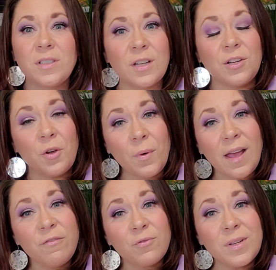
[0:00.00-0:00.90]
And I know I
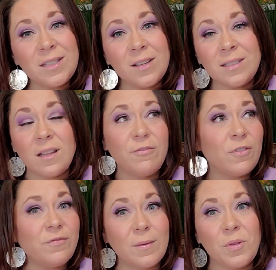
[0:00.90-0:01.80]
have three signs left for
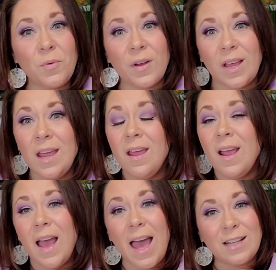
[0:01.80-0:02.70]
February.
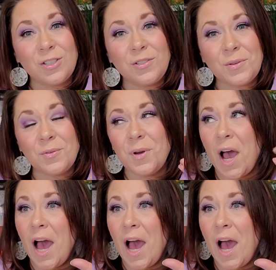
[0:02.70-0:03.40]
And so